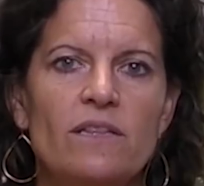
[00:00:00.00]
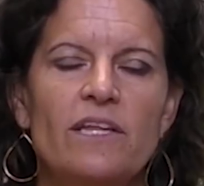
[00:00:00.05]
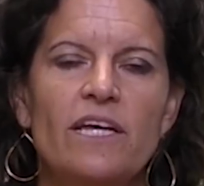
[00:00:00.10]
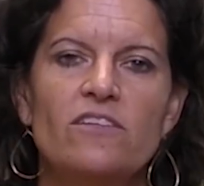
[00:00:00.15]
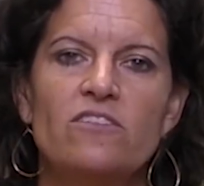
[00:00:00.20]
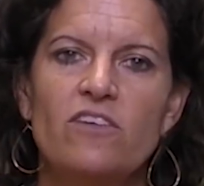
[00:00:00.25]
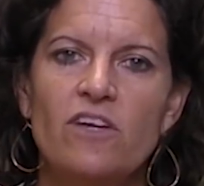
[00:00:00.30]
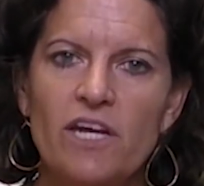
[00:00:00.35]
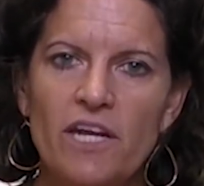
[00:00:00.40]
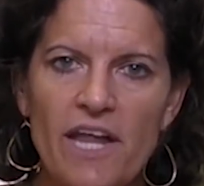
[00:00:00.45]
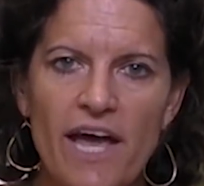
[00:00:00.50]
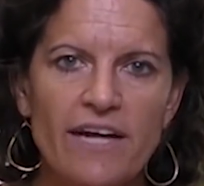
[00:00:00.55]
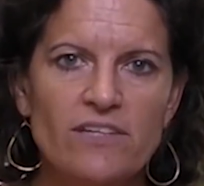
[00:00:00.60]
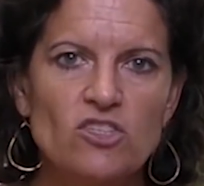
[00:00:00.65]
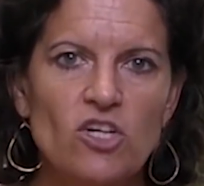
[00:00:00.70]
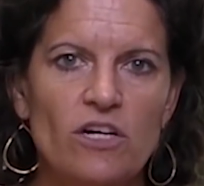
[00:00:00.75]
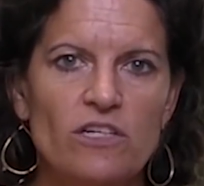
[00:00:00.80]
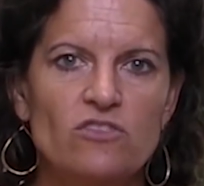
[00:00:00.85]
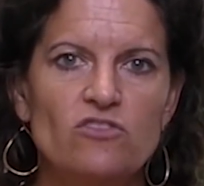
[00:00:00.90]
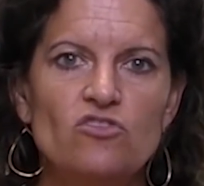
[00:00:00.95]
Let's
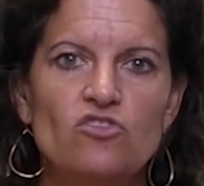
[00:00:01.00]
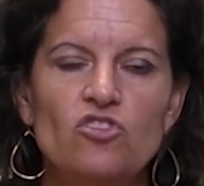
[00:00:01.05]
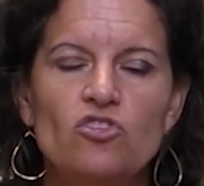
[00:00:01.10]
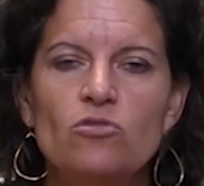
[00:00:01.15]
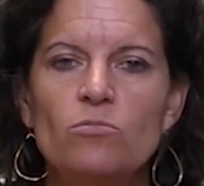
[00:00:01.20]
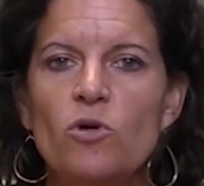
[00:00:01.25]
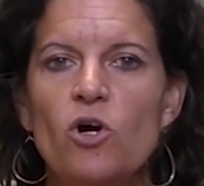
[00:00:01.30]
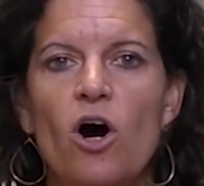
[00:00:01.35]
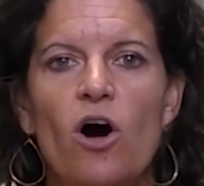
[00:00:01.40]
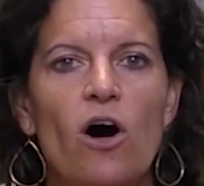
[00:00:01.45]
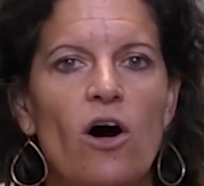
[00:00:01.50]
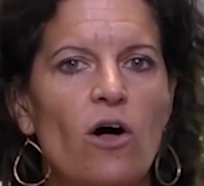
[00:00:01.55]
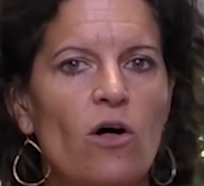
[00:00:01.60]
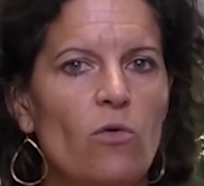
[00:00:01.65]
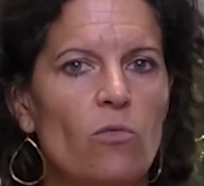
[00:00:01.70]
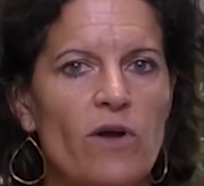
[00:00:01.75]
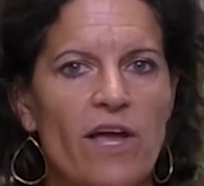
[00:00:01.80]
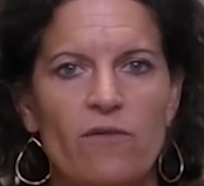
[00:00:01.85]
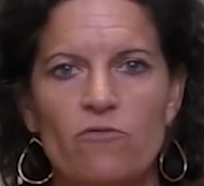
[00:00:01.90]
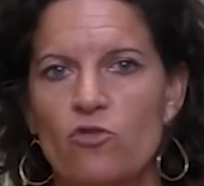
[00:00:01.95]
connect on a Zoom
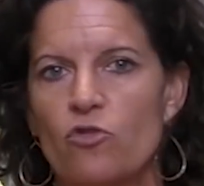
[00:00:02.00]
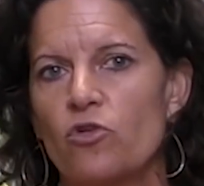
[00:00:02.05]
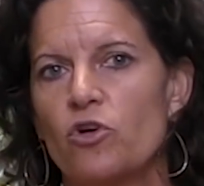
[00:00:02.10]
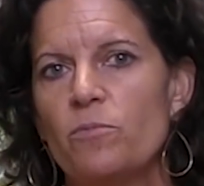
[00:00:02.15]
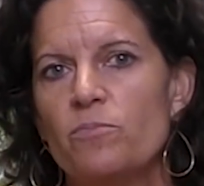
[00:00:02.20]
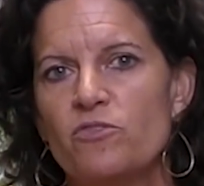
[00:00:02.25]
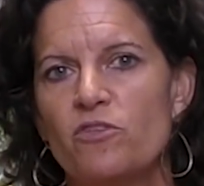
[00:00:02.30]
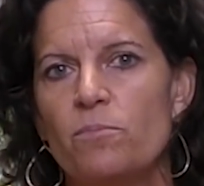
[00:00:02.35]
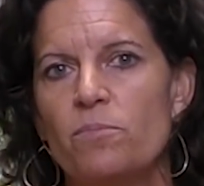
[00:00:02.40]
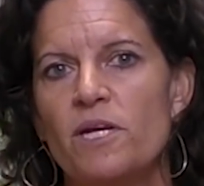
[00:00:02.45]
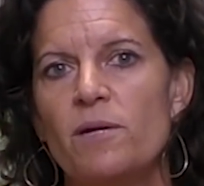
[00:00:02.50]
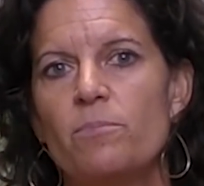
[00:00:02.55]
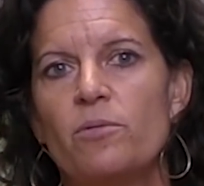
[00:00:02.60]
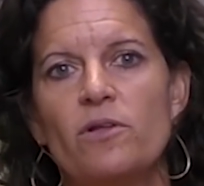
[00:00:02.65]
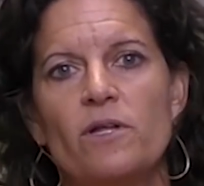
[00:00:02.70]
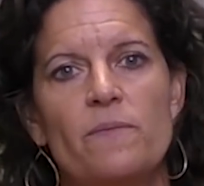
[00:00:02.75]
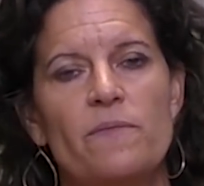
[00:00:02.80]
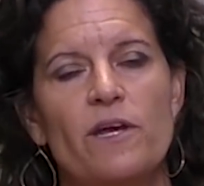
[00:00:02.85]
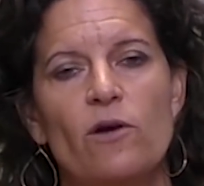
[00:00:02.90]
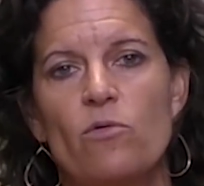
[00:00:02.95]
call. We have groups of
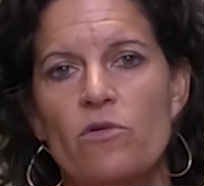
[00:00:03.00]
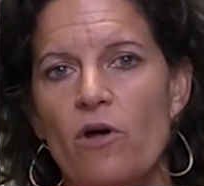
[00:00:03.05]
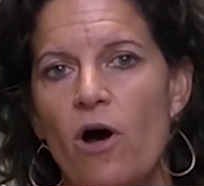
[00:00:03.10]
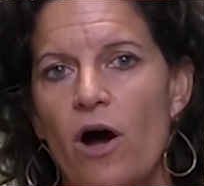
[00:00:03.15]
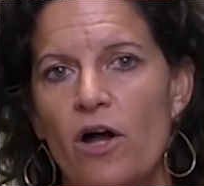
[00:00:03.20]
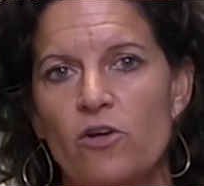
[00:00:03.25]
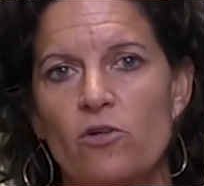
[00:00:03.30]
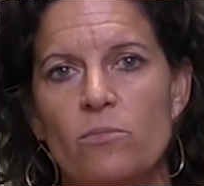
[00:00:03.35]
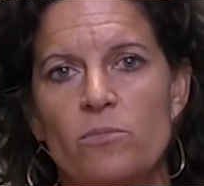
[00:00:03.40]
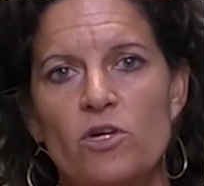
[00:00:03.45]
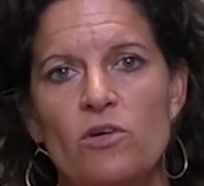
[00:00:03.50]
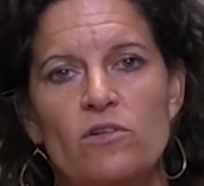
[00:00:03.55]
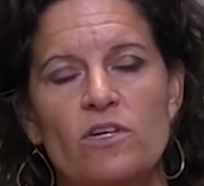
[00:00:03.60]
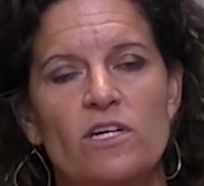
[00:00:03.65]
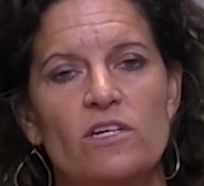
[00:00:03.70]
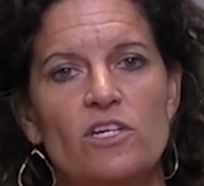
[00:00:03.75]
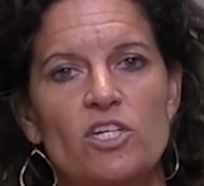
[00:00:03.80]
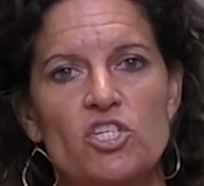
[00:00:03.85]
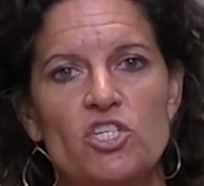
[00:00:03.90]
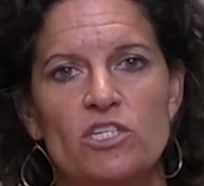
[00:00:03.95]
people in there with autoimmune
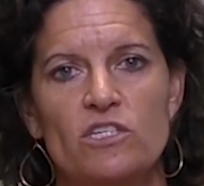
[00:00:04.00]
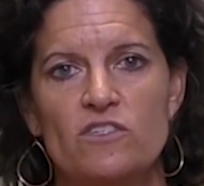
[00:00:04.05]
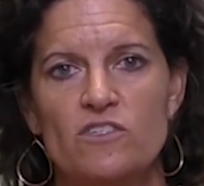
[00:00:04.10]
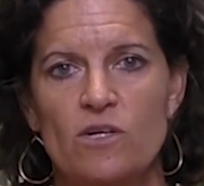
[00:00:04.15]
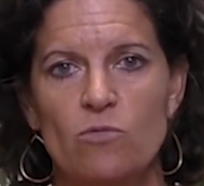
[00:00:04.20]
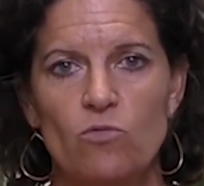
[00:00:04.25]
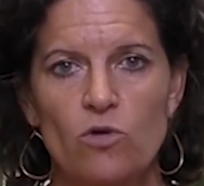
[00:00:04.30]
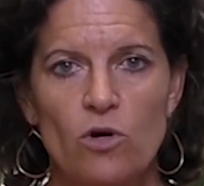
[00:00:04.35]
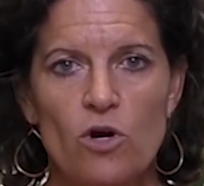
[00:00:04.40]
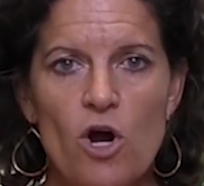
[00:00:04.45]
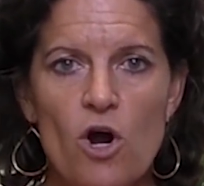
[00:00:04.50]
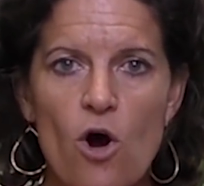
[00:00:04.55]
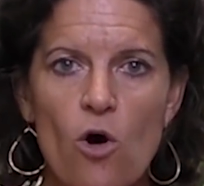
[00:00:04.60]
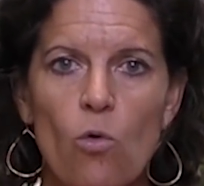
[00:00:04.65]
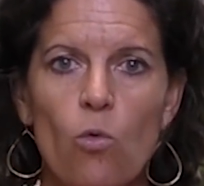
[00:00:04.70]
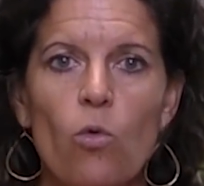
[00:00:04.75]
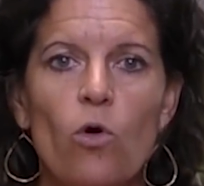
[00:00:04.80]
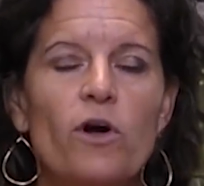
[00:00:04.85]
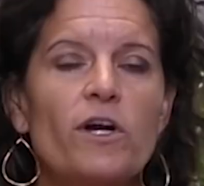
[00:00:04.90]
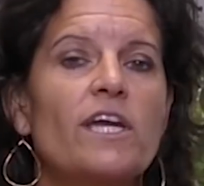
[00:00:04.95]
conditions, and we're
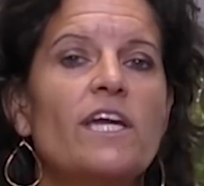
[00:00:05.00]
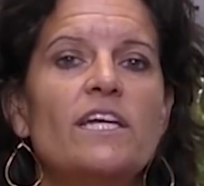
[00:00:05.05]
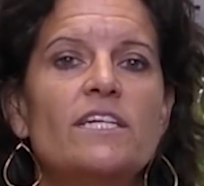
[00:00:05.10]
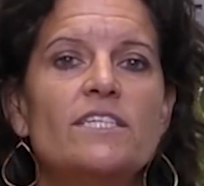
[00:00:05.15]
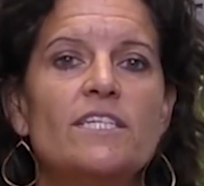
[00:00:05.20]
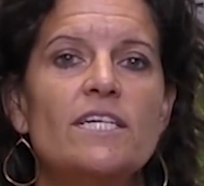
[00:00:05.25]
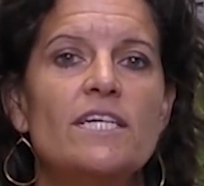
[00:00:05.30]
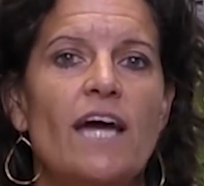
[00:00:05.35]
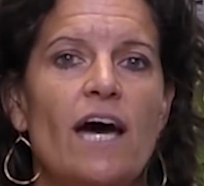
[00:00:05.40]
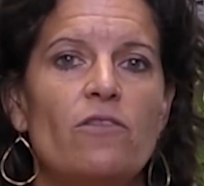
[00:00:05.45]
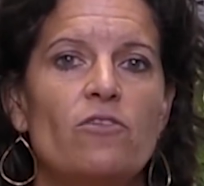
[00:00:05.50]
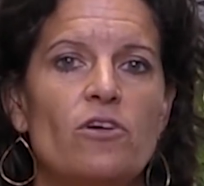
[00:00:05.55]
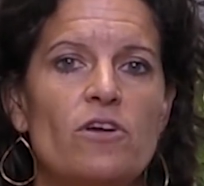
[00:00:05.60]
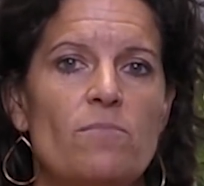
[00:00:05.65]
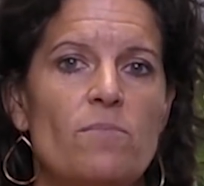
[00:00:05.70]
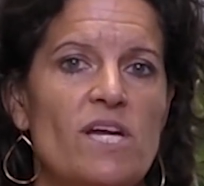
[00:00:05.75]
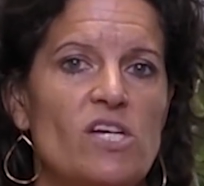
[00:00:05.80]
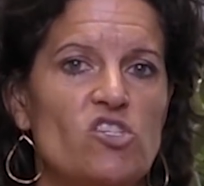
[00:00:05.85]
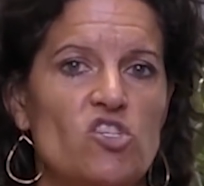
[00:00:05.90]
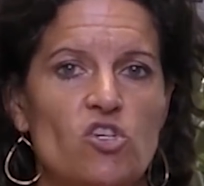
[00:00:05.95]
working together to
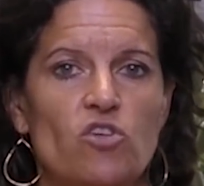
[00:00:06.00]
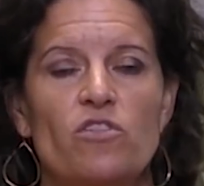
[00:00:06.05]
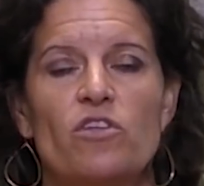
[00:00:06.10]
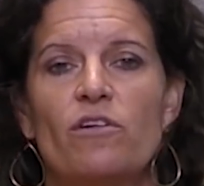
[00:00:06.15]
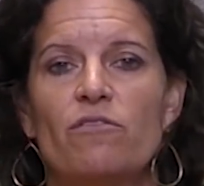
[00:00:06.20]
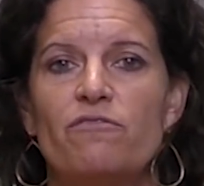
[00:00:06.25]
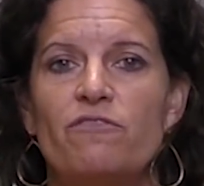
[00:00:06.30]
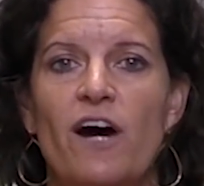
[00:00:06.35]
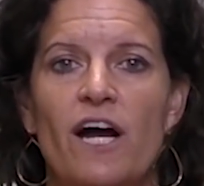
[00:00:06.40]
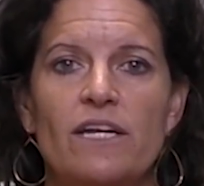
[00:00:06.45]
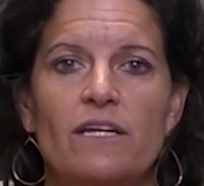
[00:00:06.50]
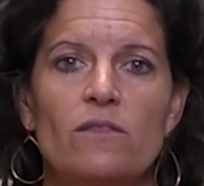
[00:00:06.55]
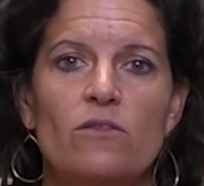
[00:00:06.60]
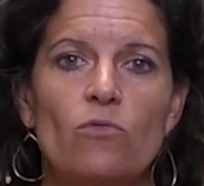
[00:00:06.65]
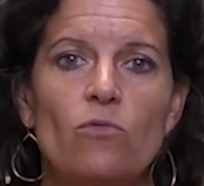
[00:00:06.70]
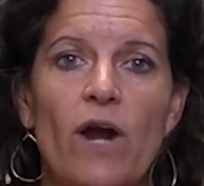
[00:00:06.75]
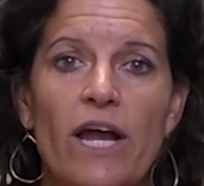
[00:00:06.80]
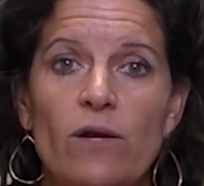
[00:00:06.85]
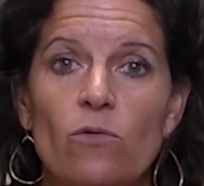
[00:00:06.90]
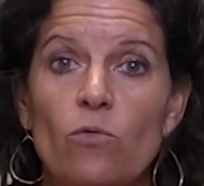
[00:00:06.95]
make sure they're finding the
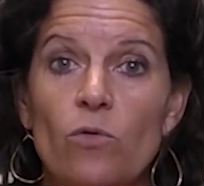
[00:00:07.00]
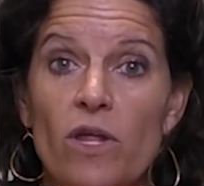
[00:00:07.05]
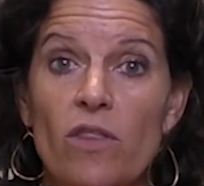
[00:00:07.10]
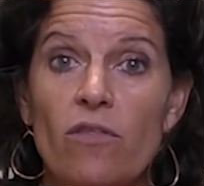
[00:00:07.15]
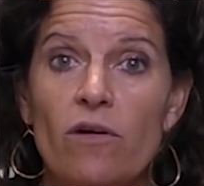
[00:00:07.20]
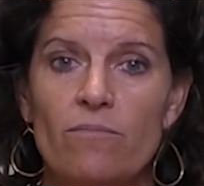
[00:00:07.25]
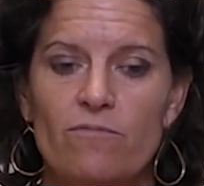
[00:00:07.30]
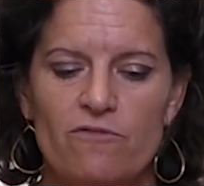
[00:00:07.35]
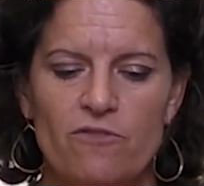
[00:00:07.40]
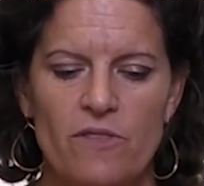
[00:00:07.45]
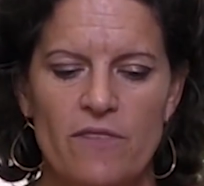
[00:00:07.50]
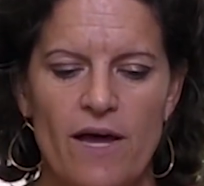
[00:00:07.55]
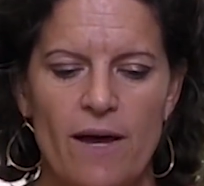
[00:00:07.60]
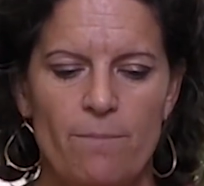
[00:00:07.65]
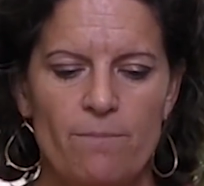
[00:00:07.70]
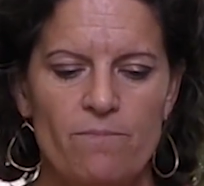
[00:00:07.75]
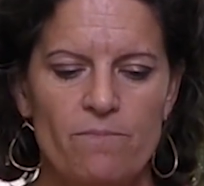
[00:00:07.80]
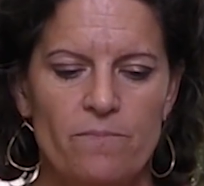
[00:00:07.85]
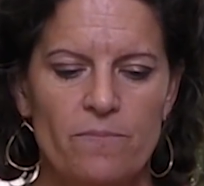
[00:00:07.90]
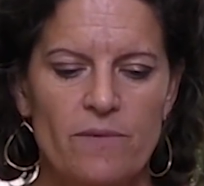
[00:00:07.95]
right rhythm for
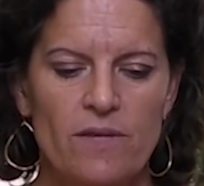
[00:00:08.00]
them.